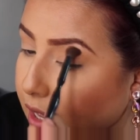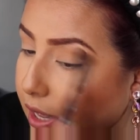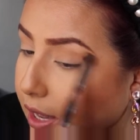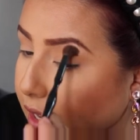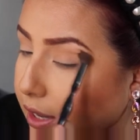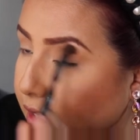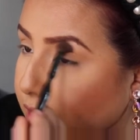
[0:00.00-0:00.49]

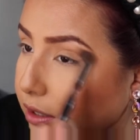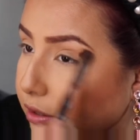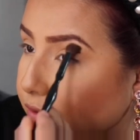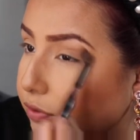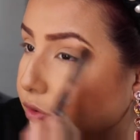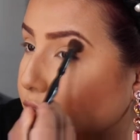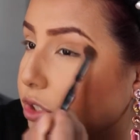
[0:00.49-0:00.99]
and
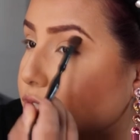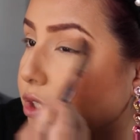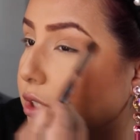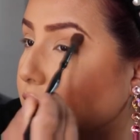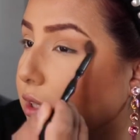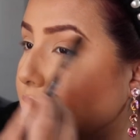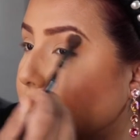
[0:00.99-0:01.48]

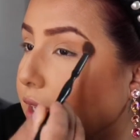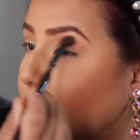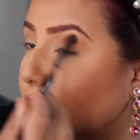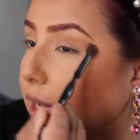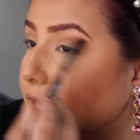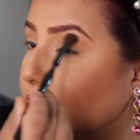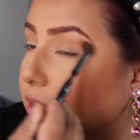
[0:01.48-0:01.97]

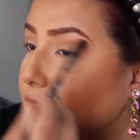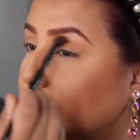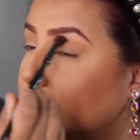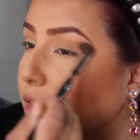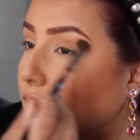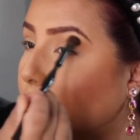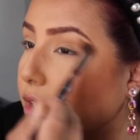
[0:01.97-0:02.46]
unfortunately I
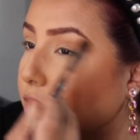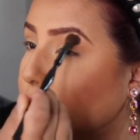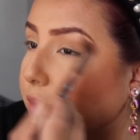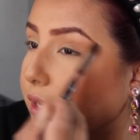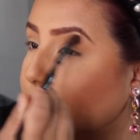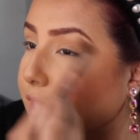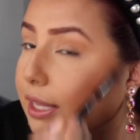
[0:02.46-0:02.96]
learned the hard
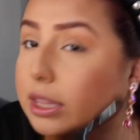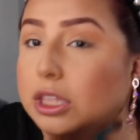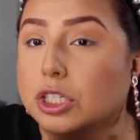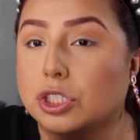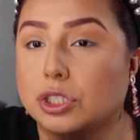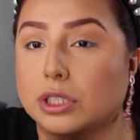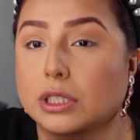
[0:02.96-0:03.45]
way that
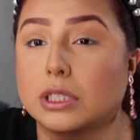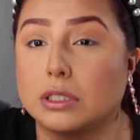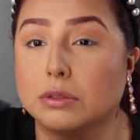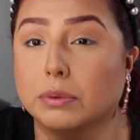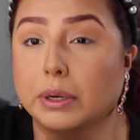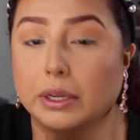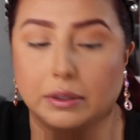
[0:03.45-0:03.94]
this shit
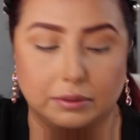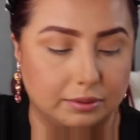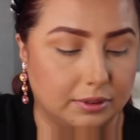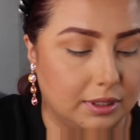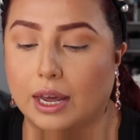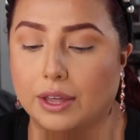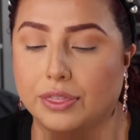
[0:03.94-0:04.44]
is real.
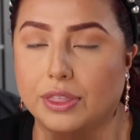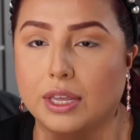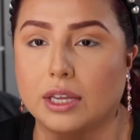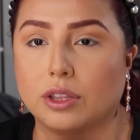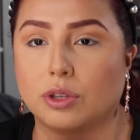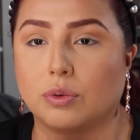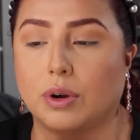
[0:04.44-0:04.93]
I
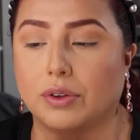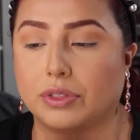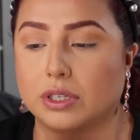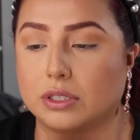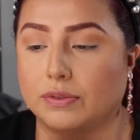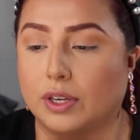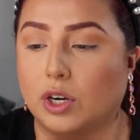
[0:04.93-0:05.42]
think throughout
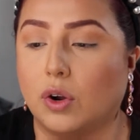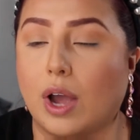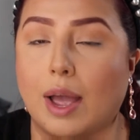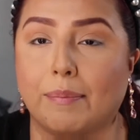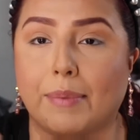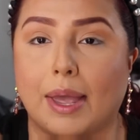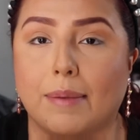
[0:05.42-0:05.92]
this video
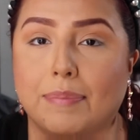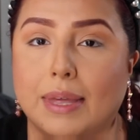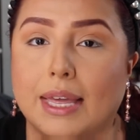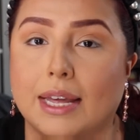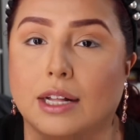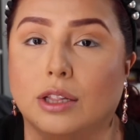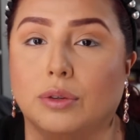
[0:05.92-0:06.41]
I might
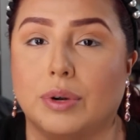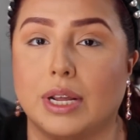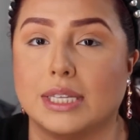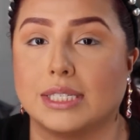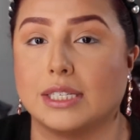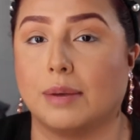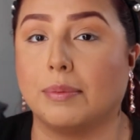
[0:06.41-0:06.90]
be
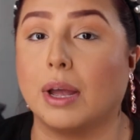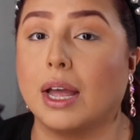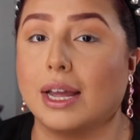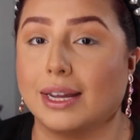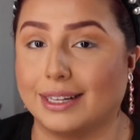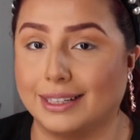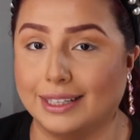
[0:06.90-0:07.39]
including some
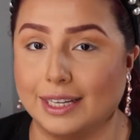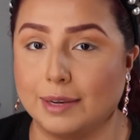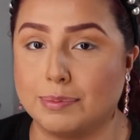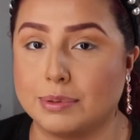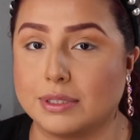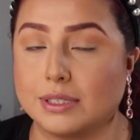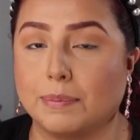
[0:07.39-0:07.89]

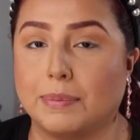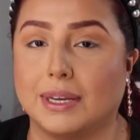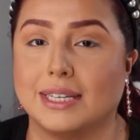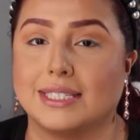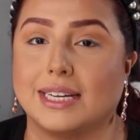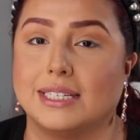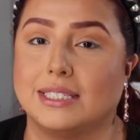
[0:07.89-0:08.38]
clips,
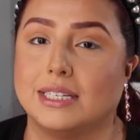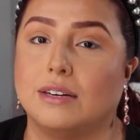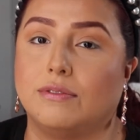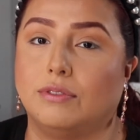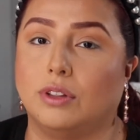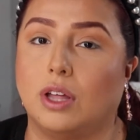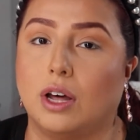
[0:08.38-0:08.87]
because I did
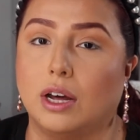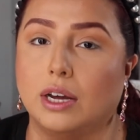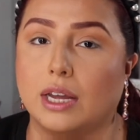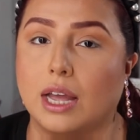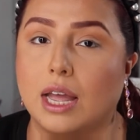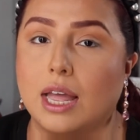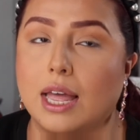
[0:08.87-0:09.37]
vlog.